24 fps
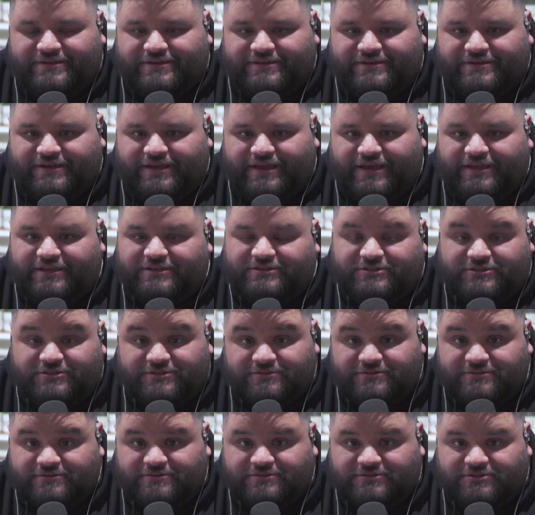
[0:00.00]
age
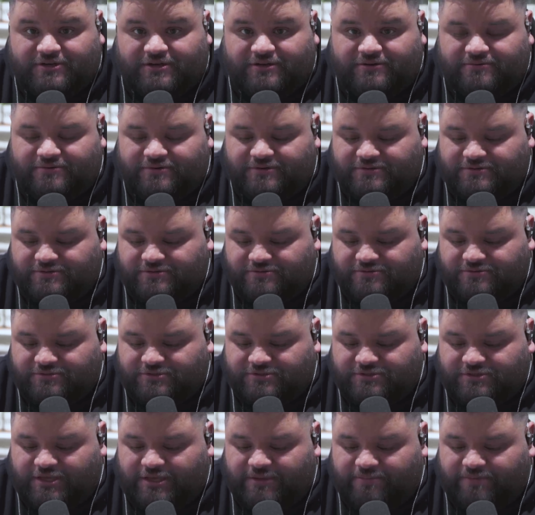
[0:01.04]
genre. So
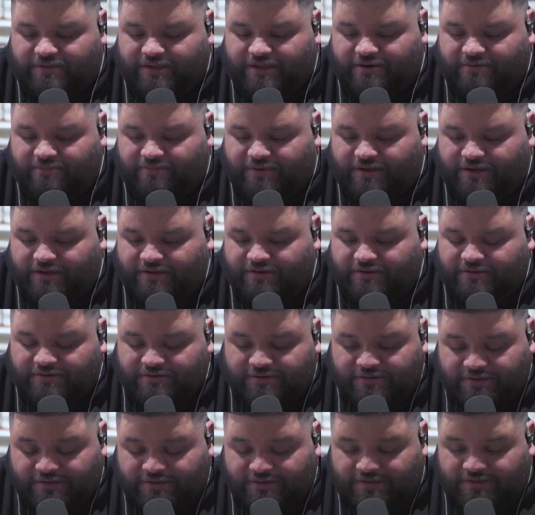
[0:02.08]
just keep that in mind,
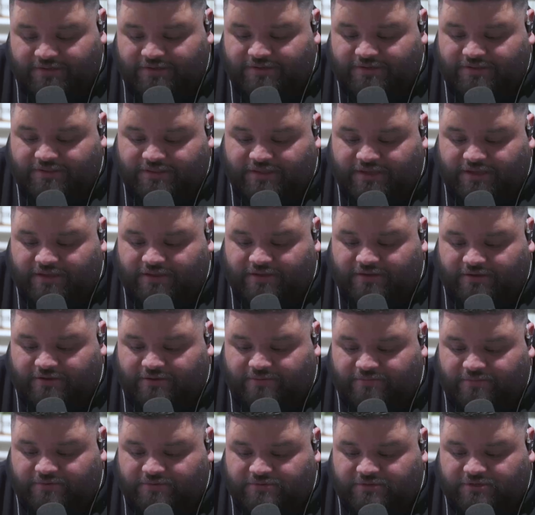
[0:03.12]
that
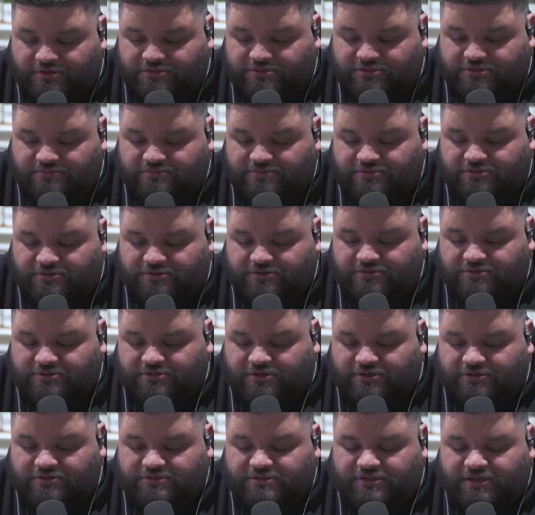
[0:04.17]
there's some certain
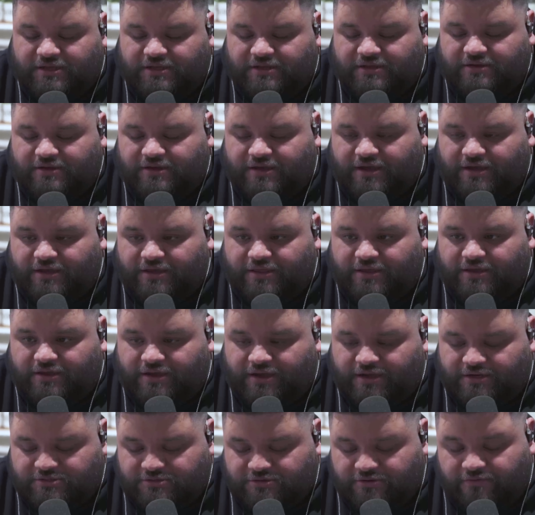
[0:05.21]
songs that I
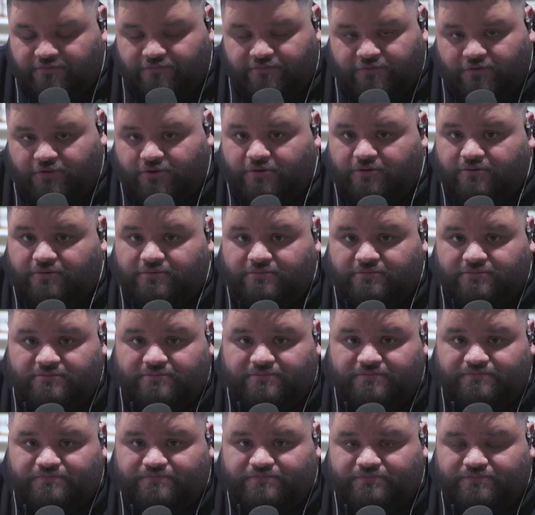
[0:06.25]
actually flow
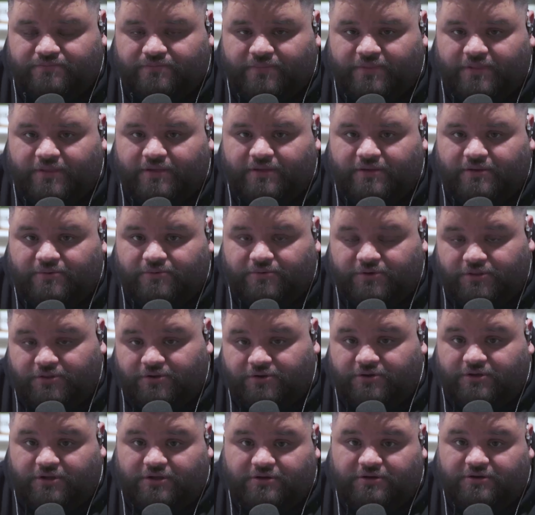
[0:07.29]
with your
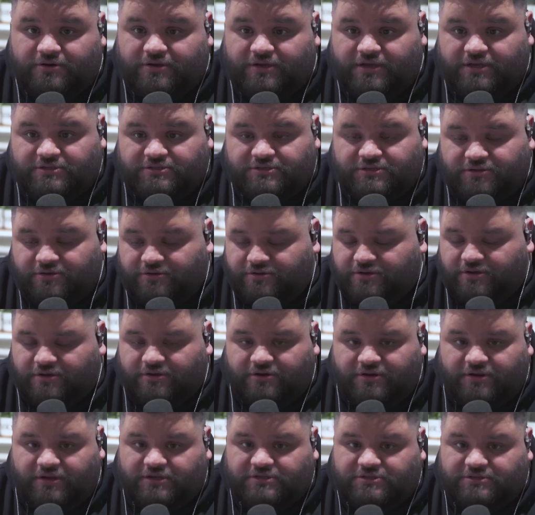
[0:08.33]
congregation. Your
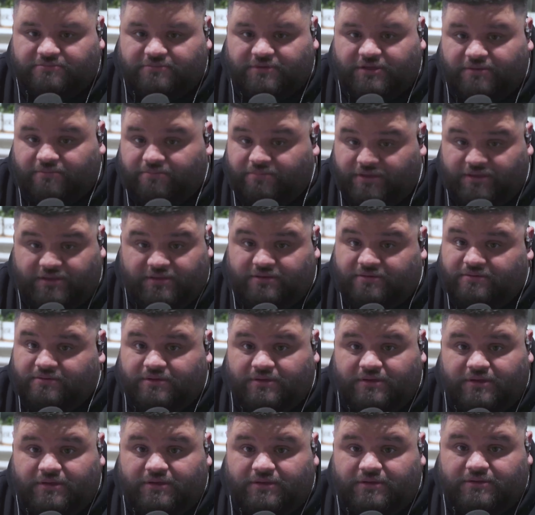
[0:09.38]
congregation may be
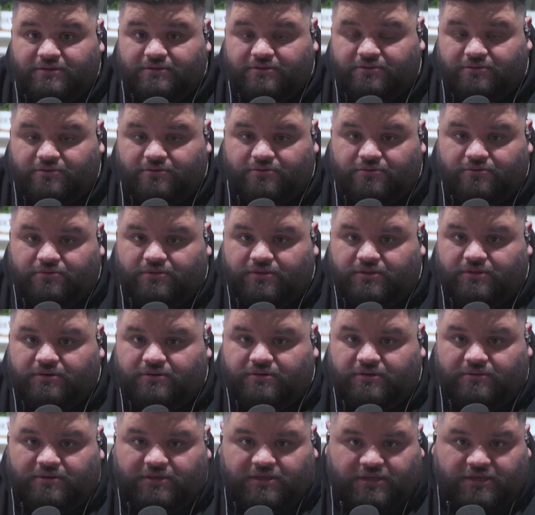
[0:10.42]
youth
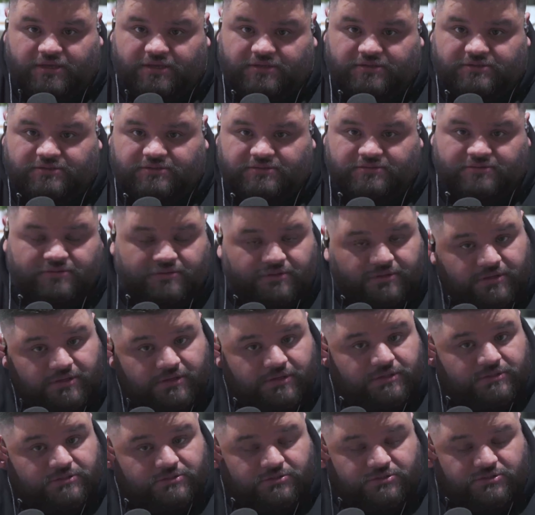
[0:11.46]
and kids,
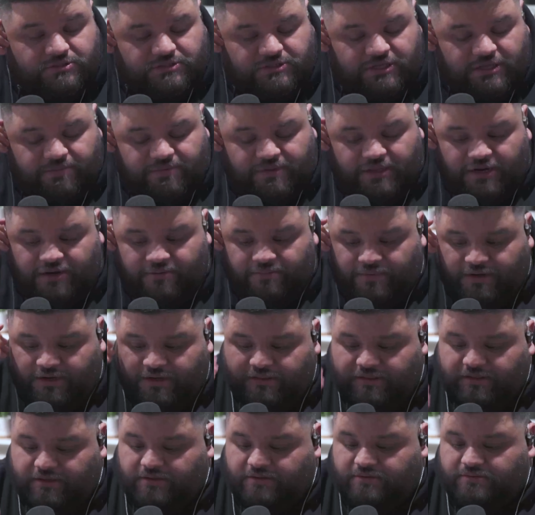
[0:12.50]
so just keep that in
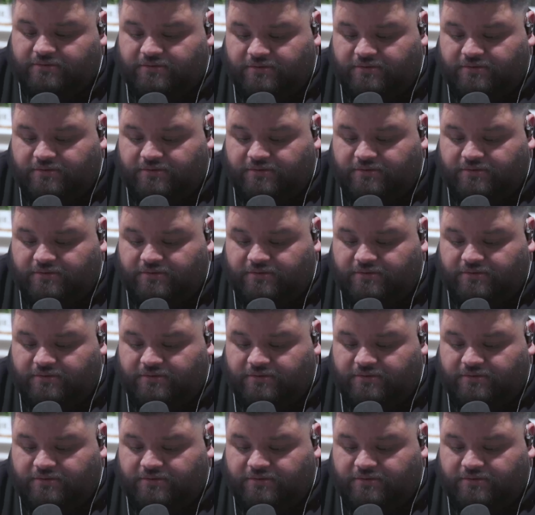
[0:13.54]
mind, that